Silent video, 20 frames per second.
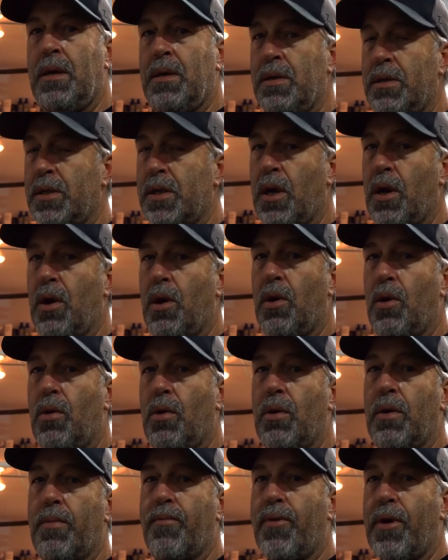
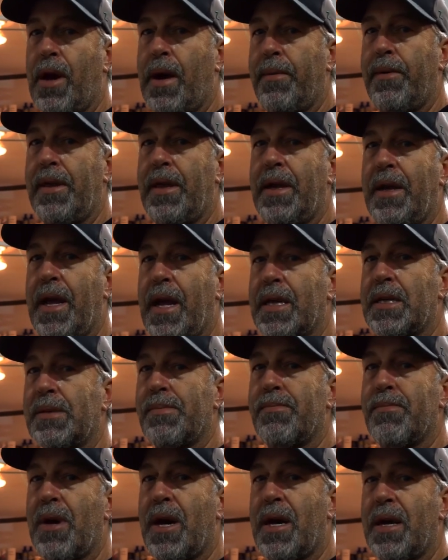So probably the next
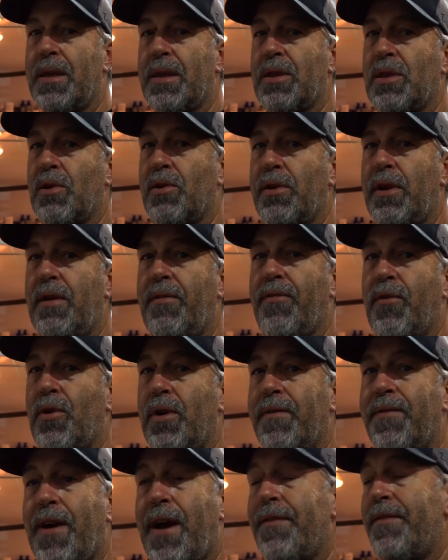month, thirty,
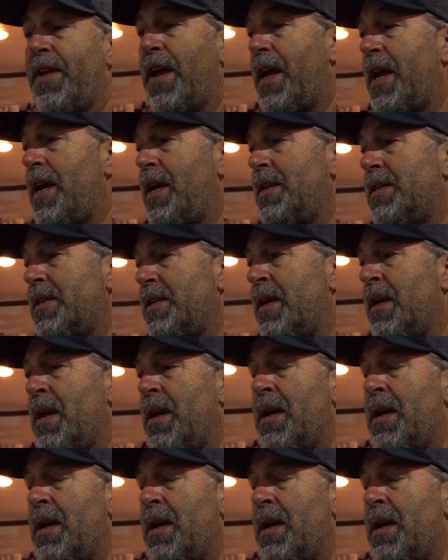forty-five days.